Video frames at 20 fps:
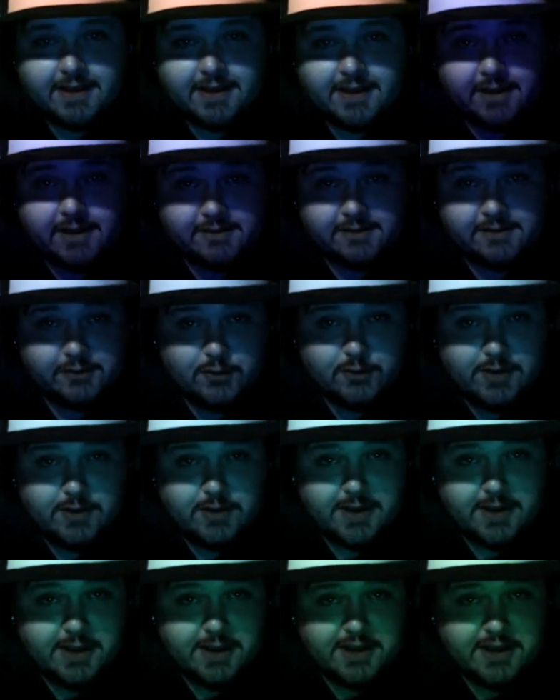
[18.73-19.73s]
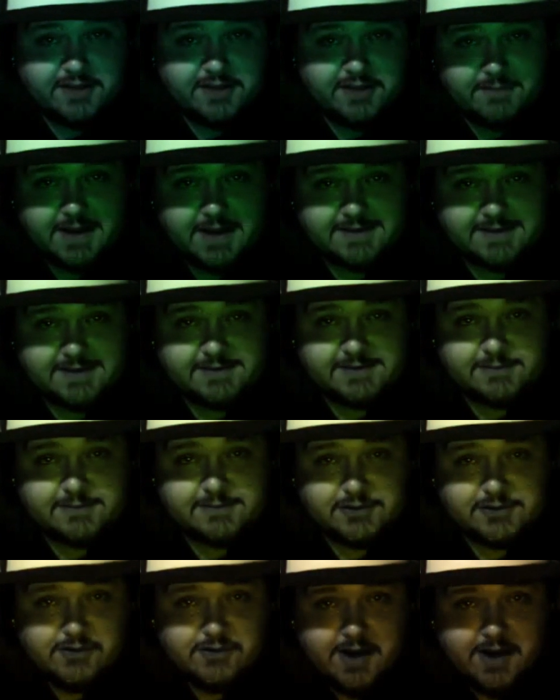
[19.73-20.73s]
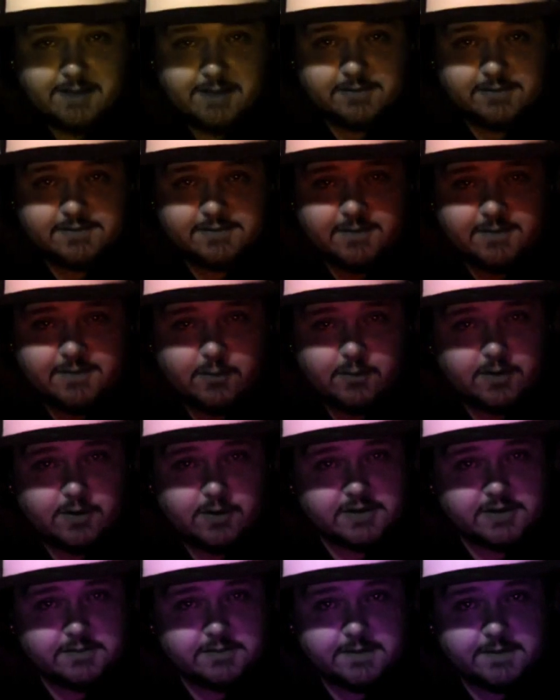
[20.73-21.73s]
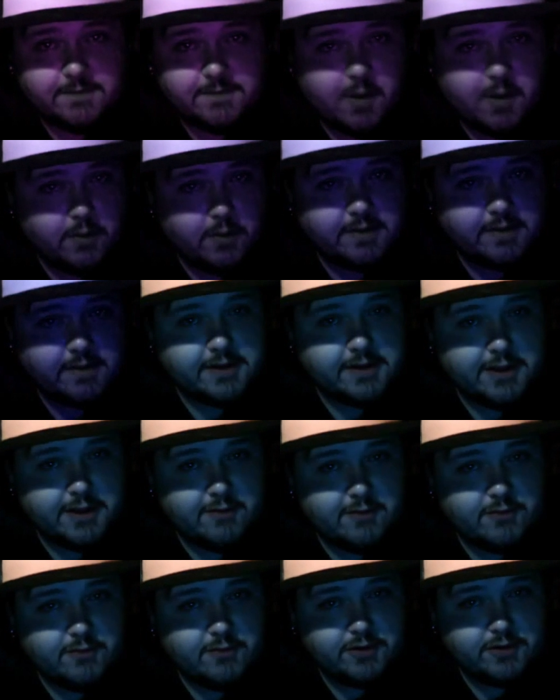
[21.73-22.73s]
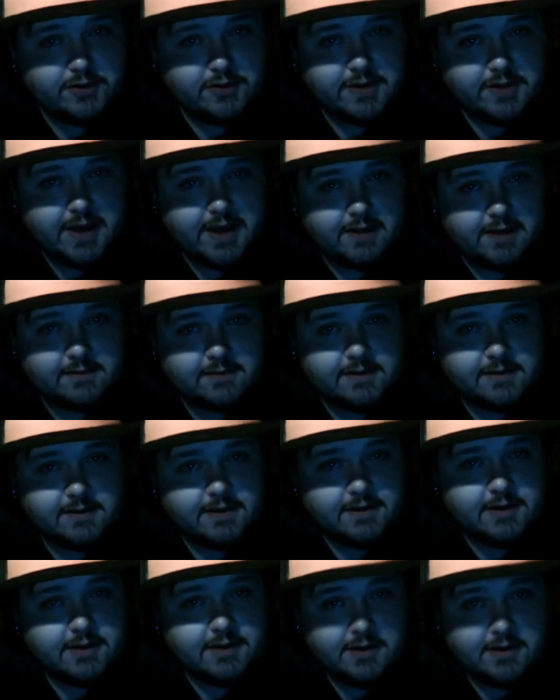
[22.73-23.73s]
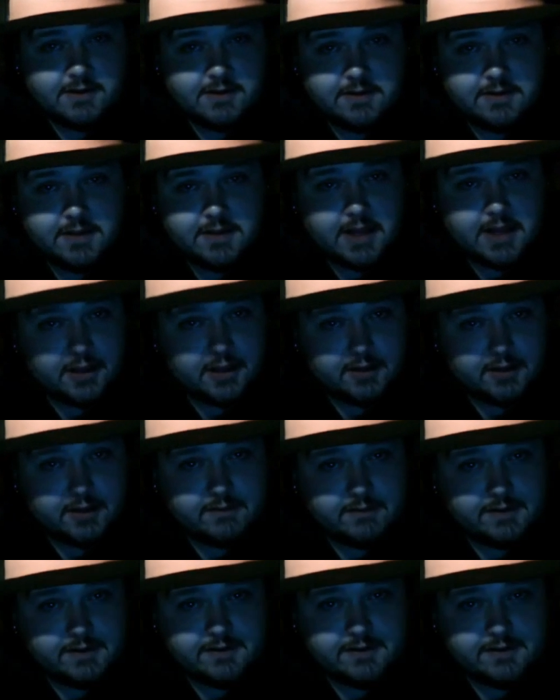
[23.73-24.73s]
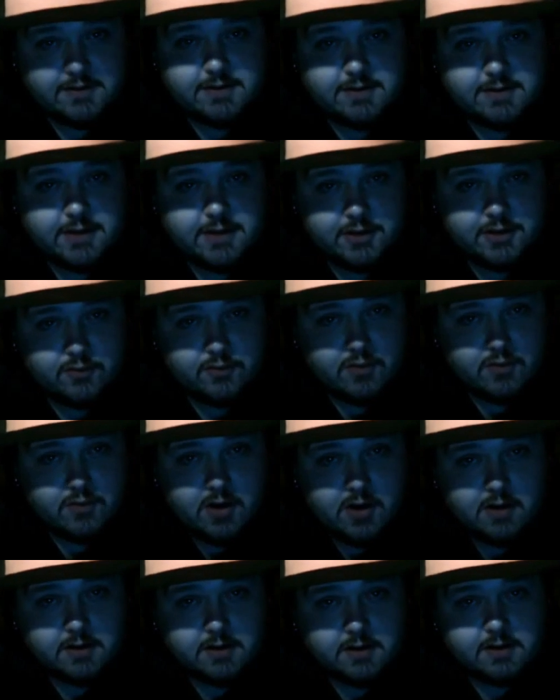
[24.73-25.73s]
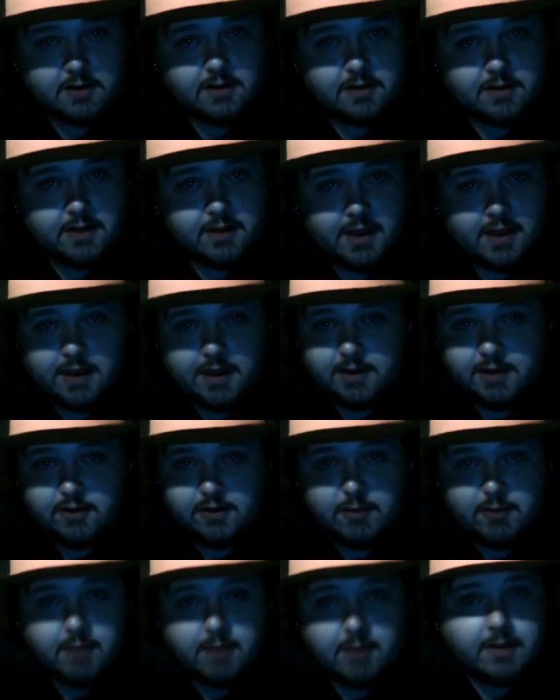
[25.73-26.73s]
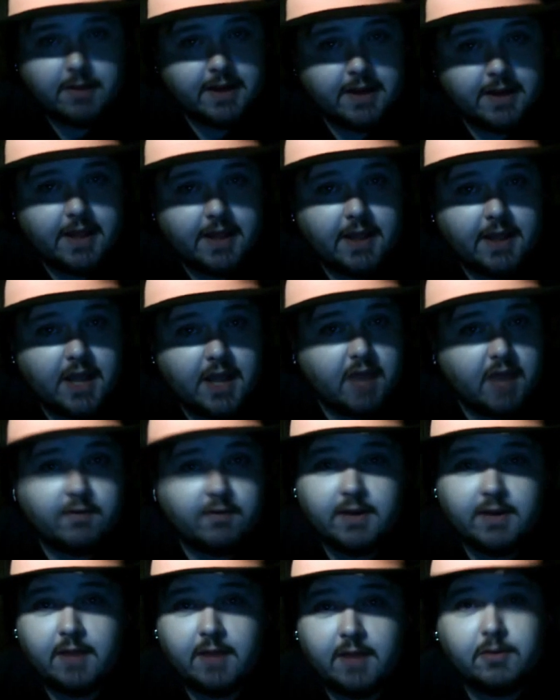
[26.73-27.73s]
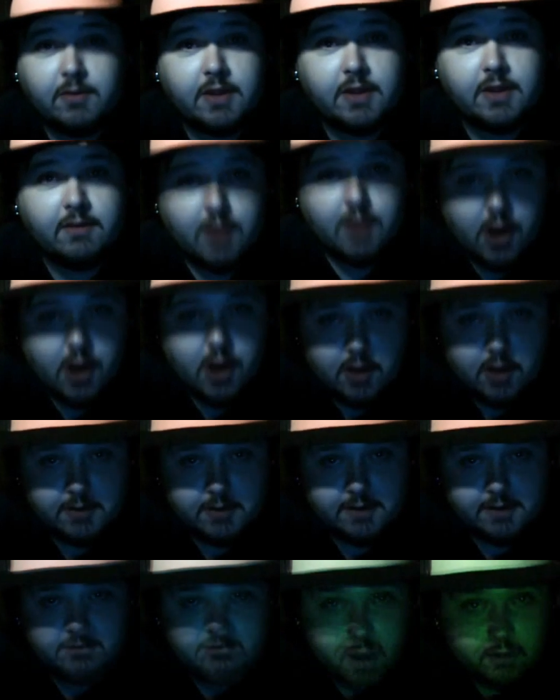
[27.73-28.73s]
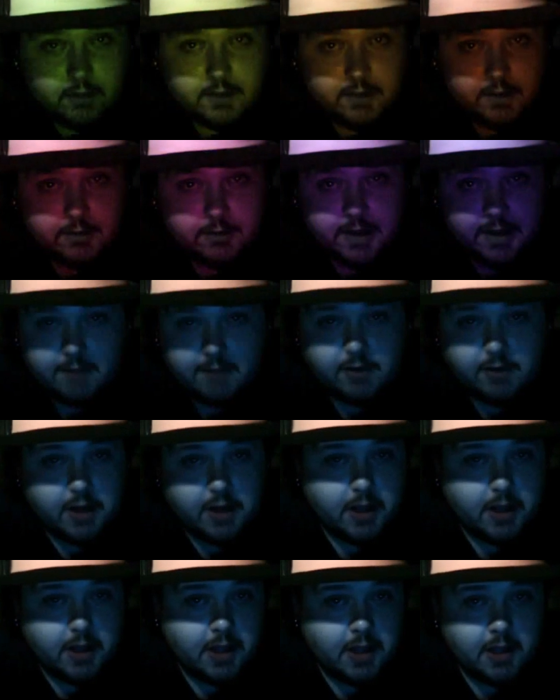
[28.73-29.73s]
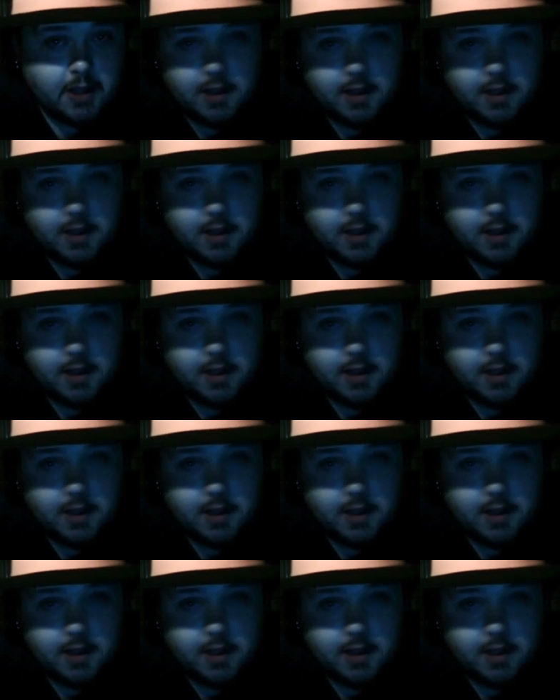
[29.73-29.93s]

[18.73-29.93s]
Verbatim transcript: Now to any of my subscribers that watch me, I want to tell every one of you guys that I love you and you rock and you make my day every time you leave a comment Now, I mean, I've got a